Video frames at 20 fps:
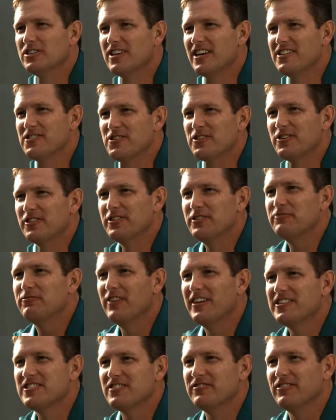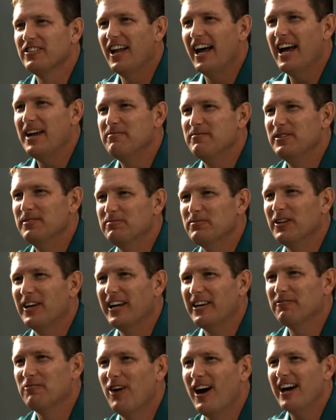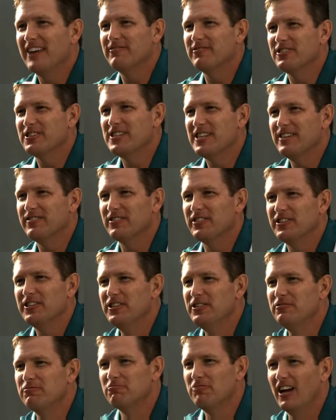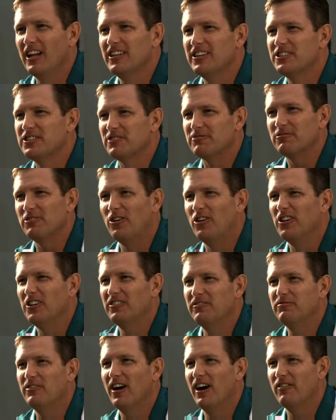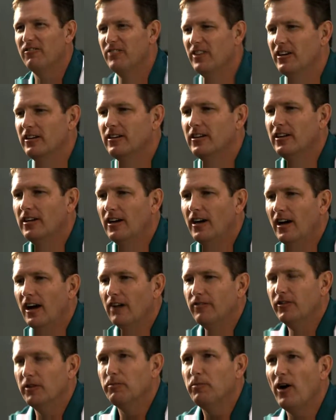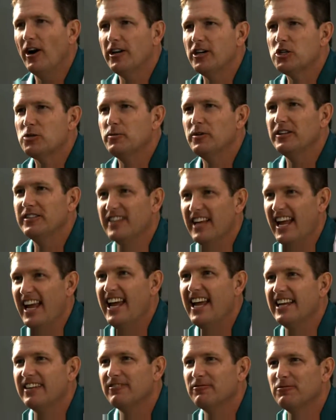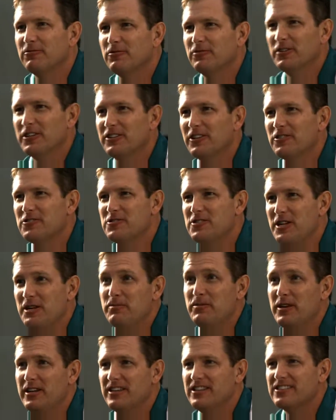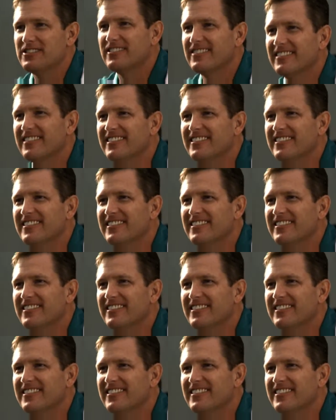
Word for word: says you're a defensive lineman playing wide receiver. Do you relish the role of, of the of the punishment, the hit with those DBs?